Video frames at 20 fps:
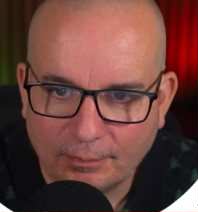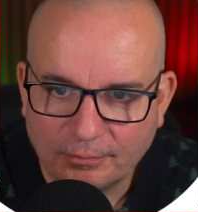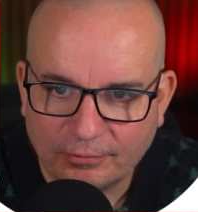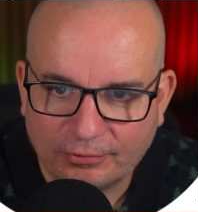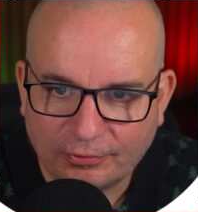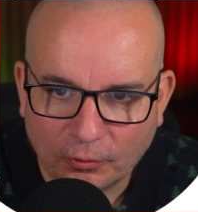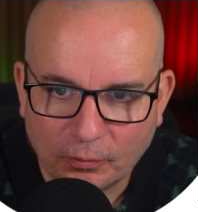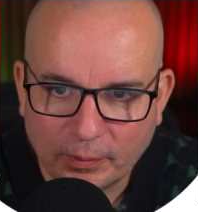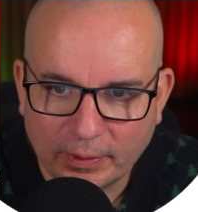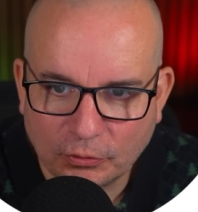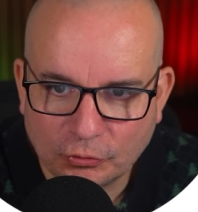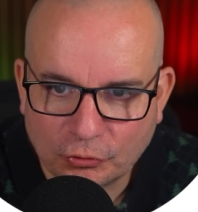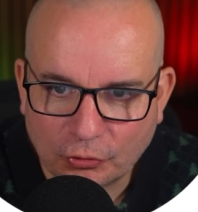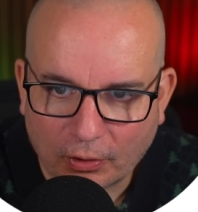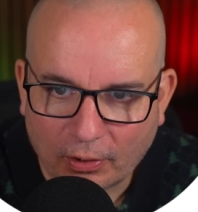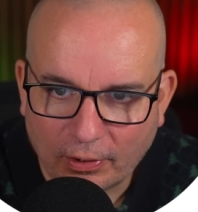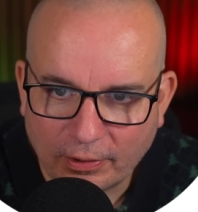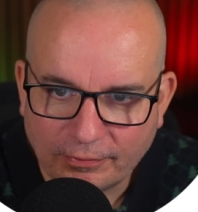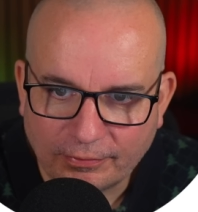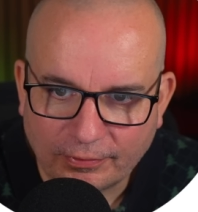Four-wheel
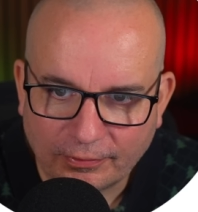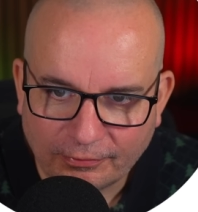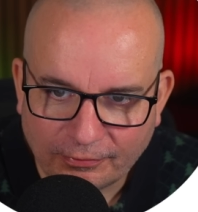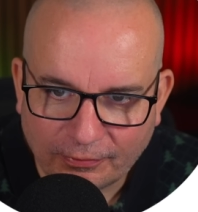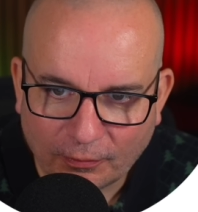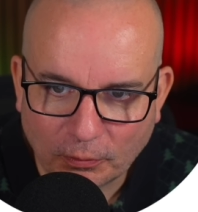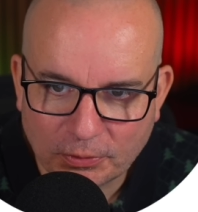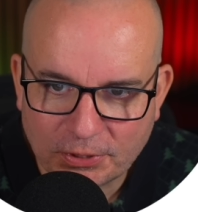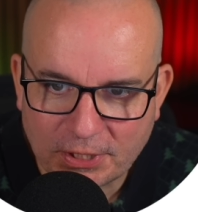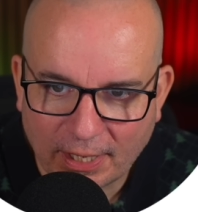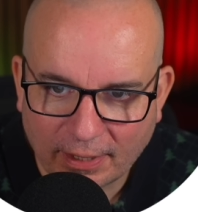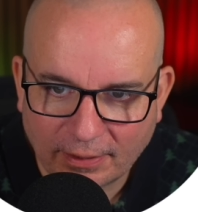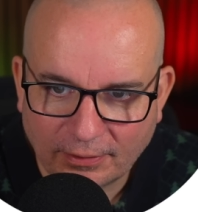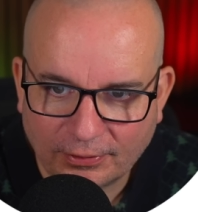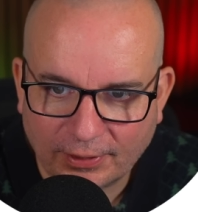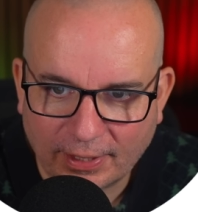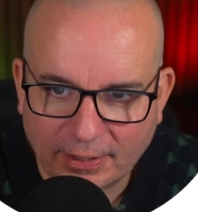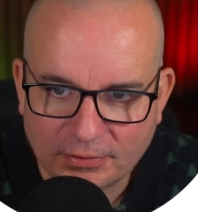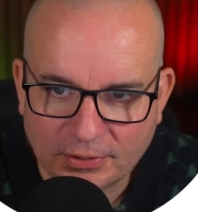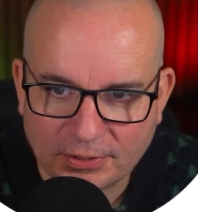drive,
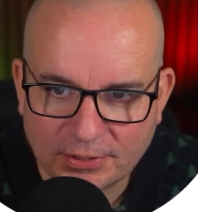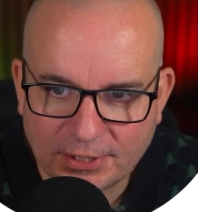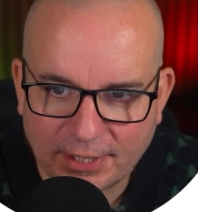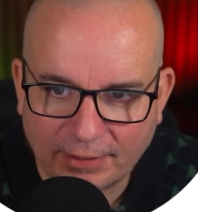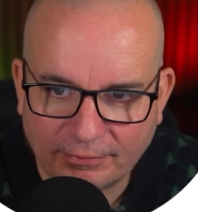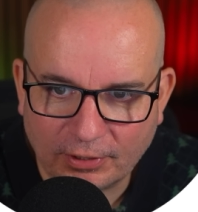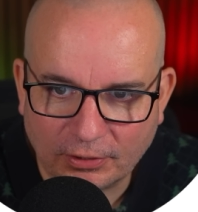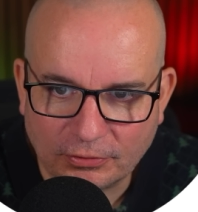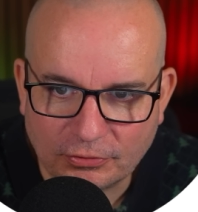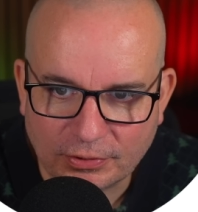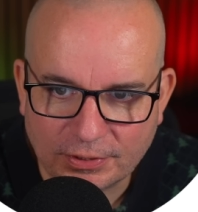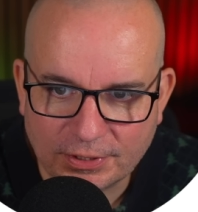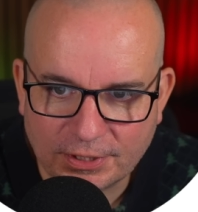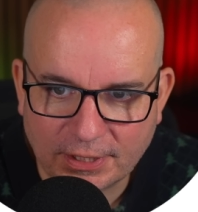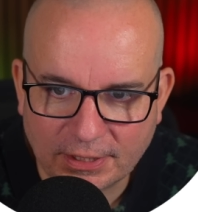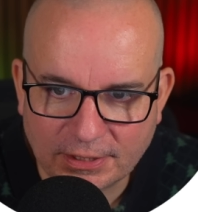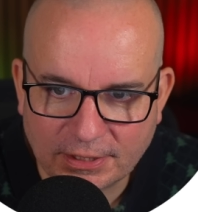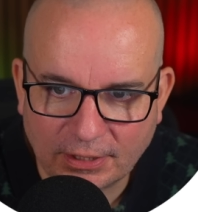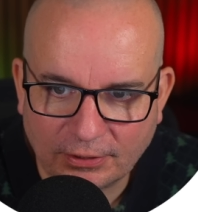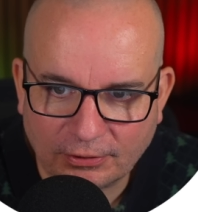
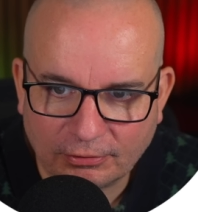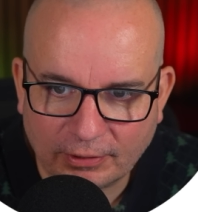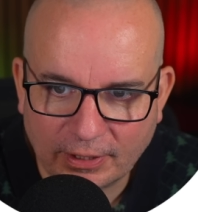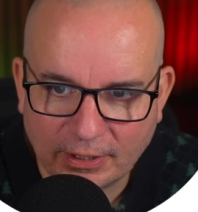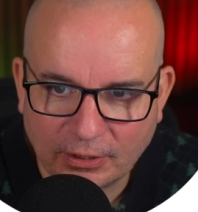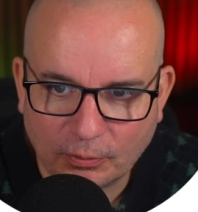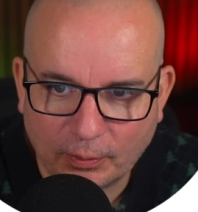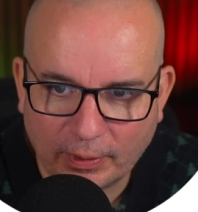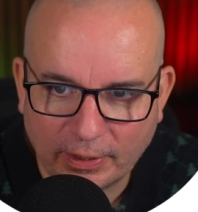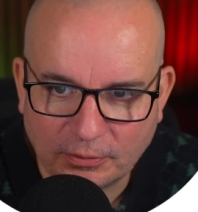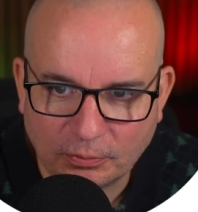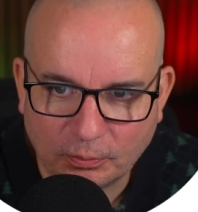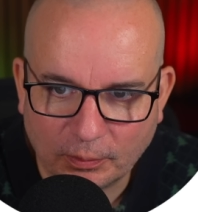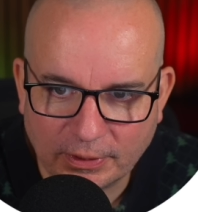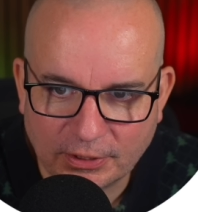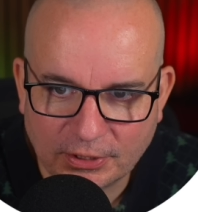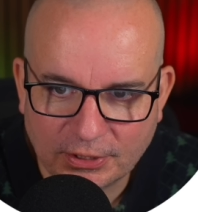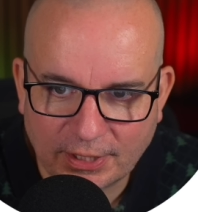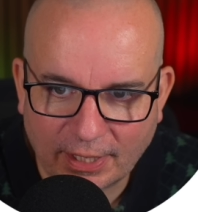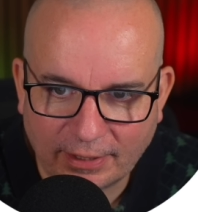48,763 quid,
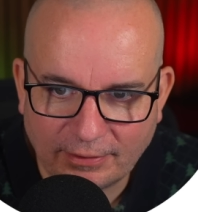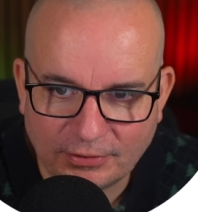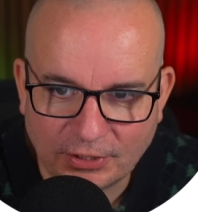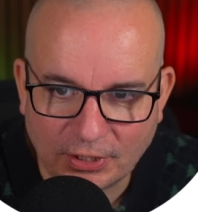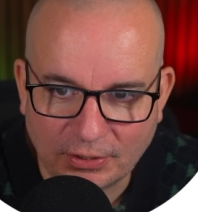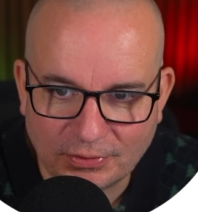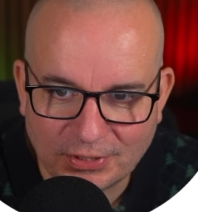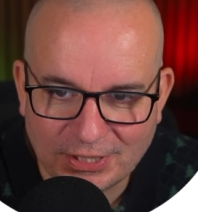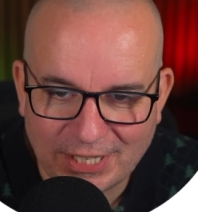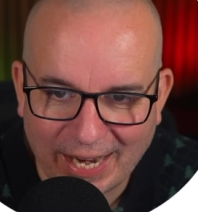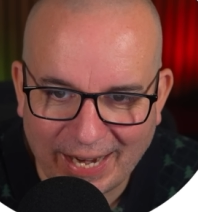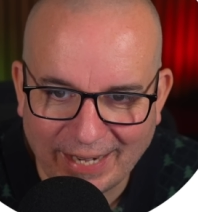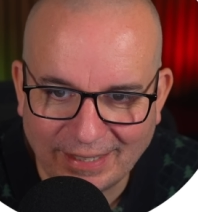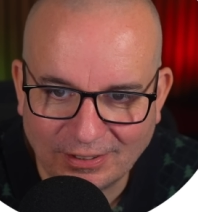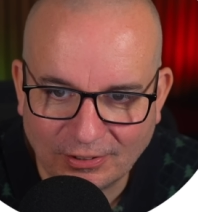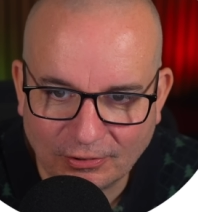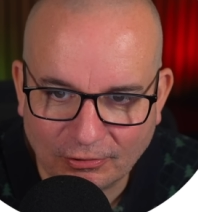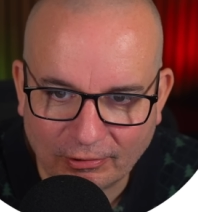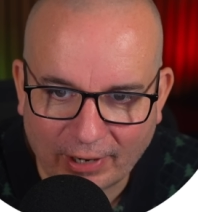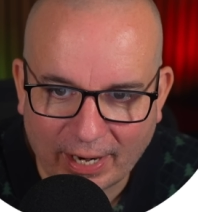which saves you
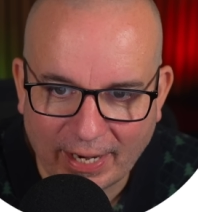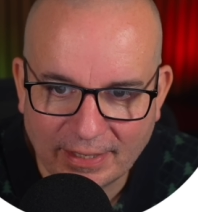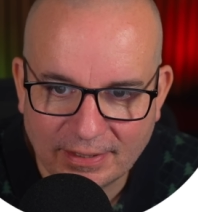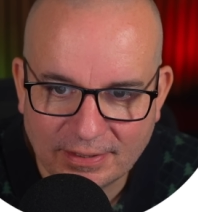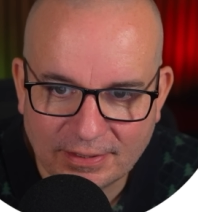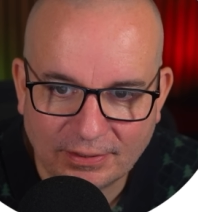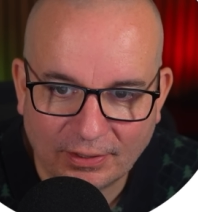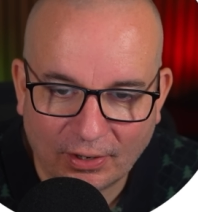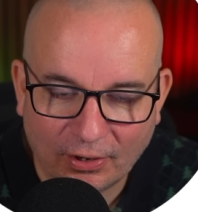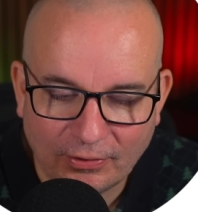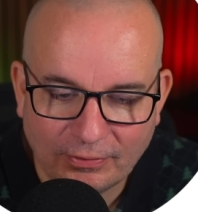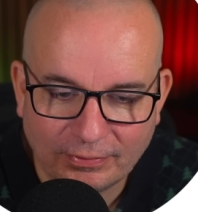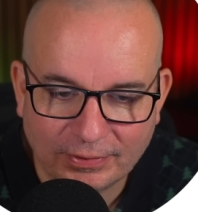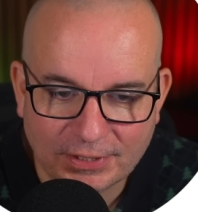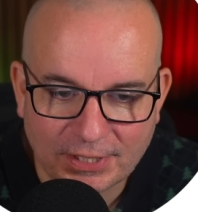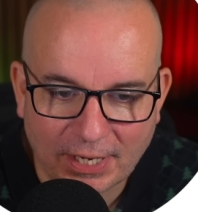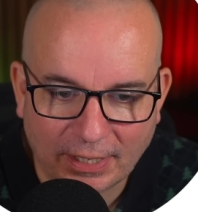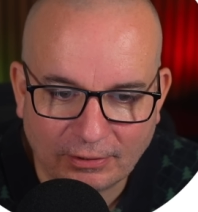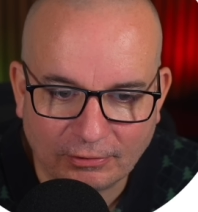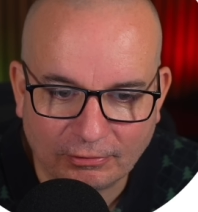10 grand, over
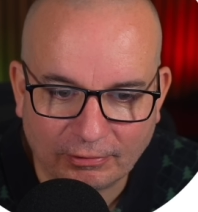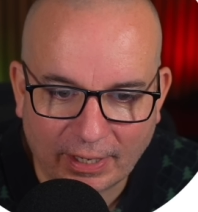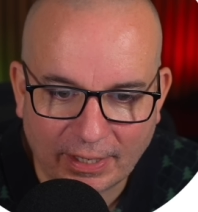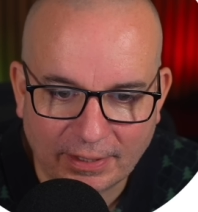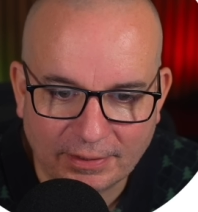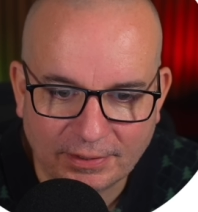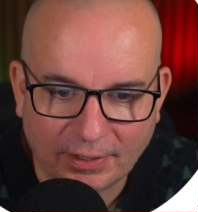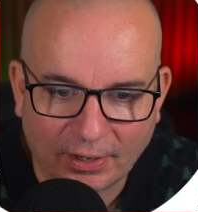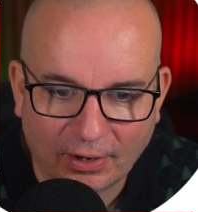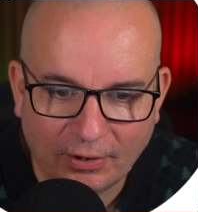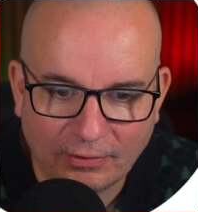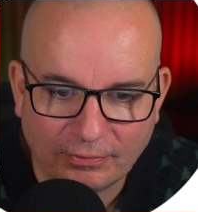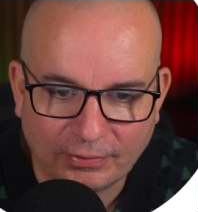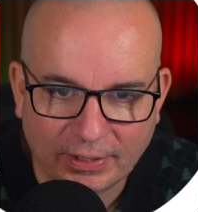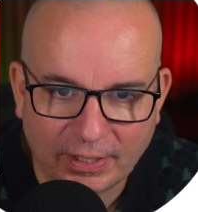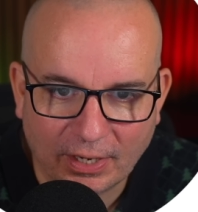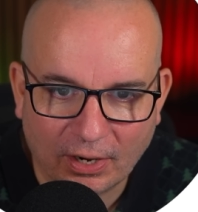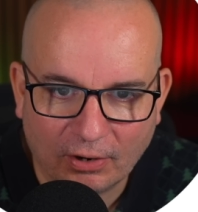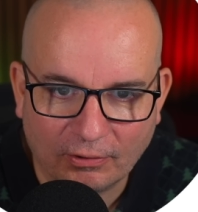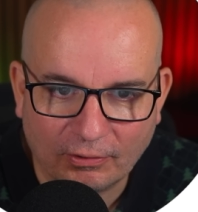10 grand over
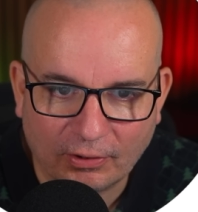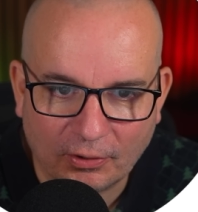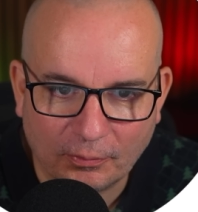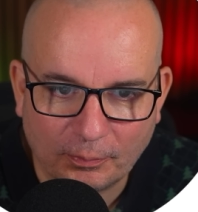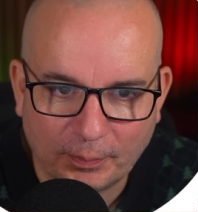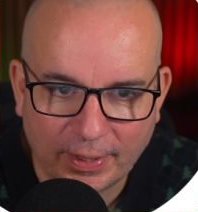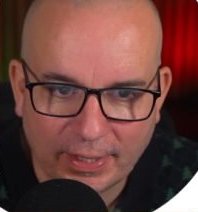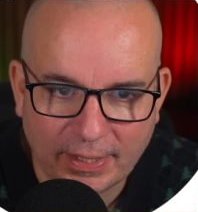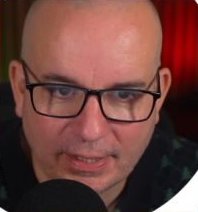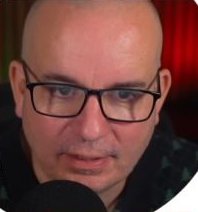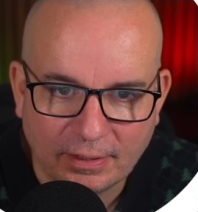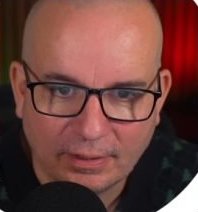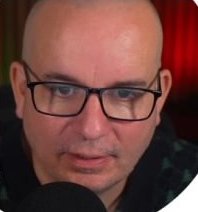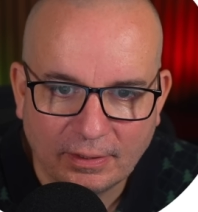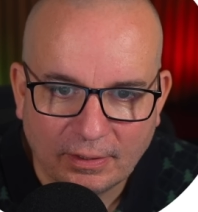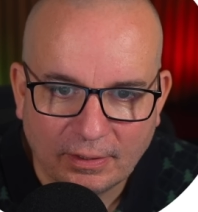the RRP.